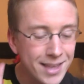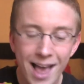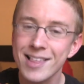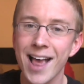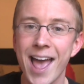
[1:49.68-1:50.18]
But
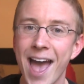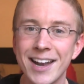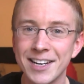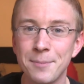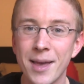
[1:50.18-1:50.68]
yes, I
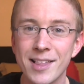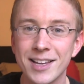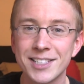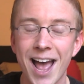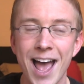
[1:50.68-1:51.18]
had an
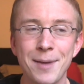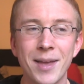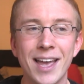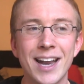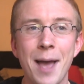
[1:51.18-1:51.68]
amazing time,
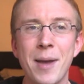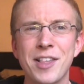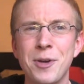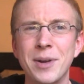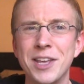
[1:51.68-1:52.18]
and I
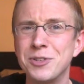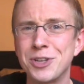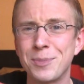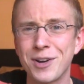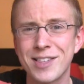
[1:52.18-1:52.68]
met so many
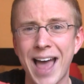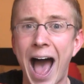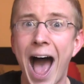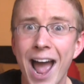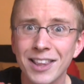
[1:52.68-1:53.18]
YouTubers that
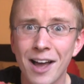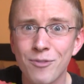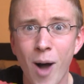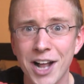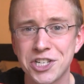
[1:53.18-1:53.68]
I
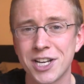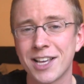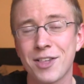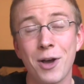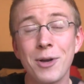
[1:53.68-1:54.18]
love
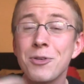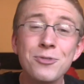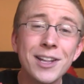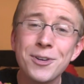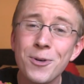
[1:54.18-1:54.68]
watching, so it was
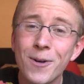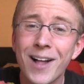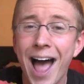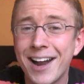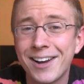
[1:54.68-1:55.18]
really
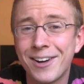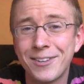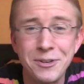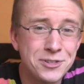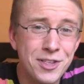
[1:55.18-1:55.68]
cool. I don't
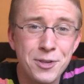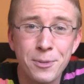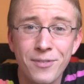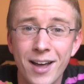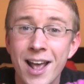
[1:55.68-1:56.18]
know, it was just
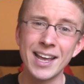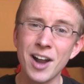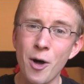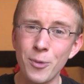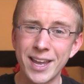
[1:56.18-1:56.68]
super fun.
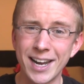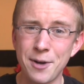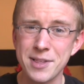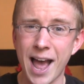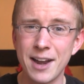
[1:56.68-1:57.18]
And all weekend
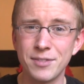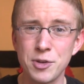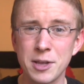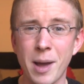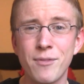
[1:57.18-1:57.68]
I was kind of
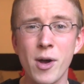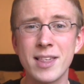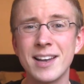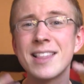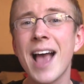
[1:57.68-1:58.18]
losing my
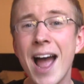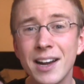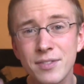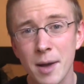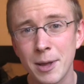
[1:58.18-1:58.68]
voice, and it's
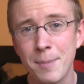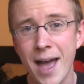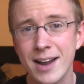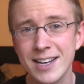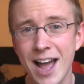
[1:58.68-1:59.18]
kind of coming
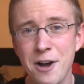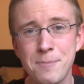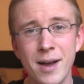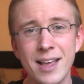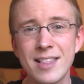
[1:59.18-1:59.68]
back now,
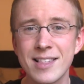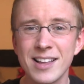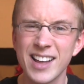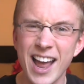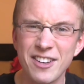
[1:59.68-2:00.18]
but it's
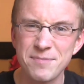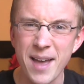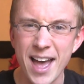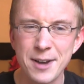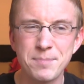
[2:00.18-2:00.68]
still kind of
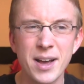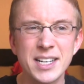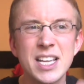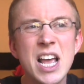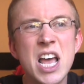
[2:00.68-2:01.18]
bad,
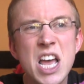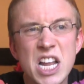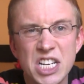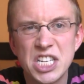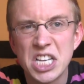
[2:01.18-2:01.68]
but
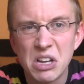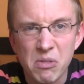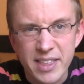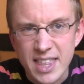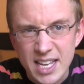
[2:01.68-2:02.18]
deal with